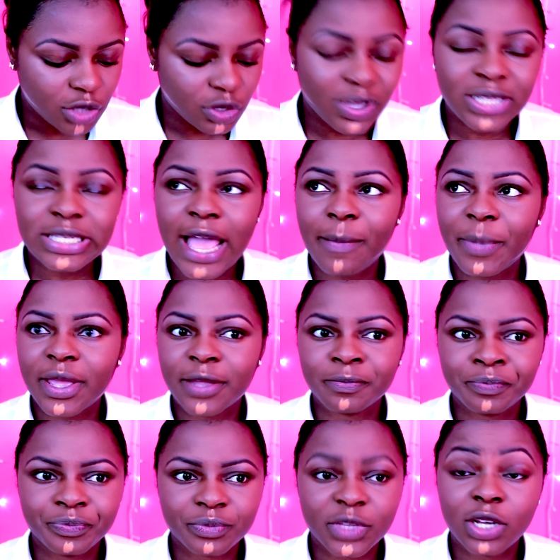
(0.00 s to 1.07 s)
So you can type
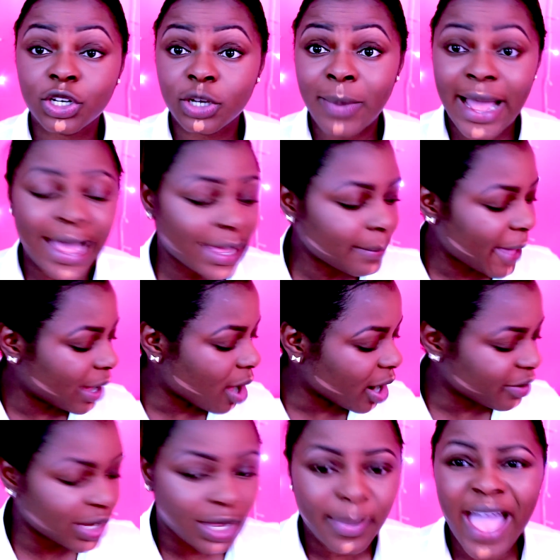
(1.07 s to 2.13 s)
in Goodbye by
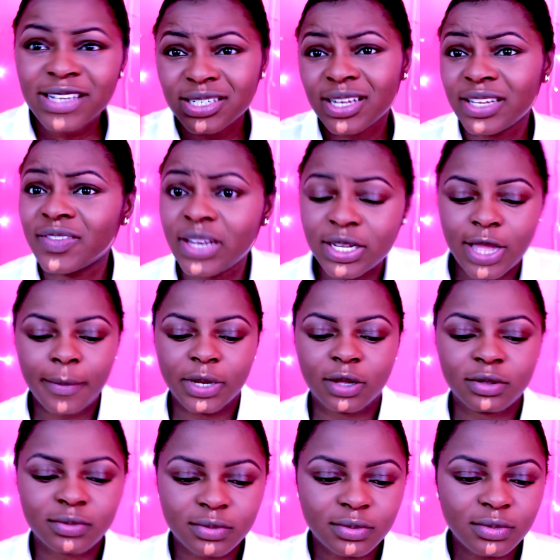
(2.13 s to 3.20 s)
Kari. I'm actually gonna leave the link down below
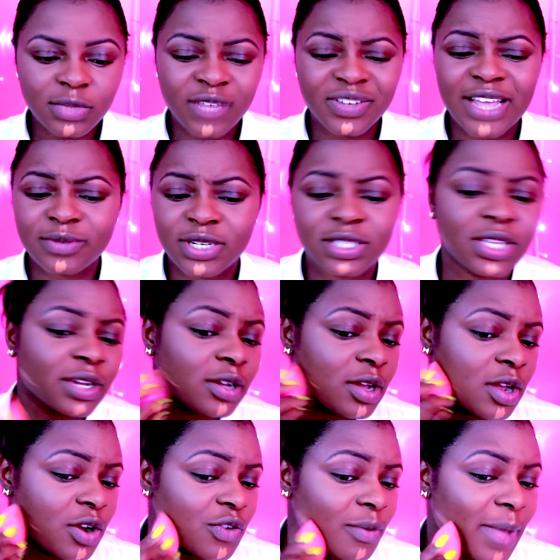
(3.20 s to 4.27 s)
if you guys want to see it.
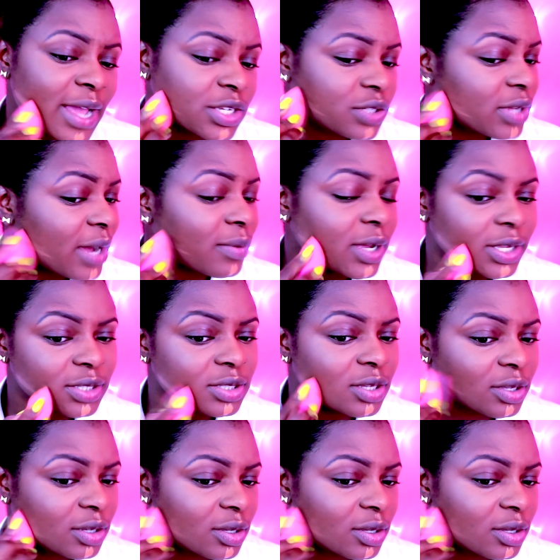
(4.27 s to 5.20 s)
Remind you, that was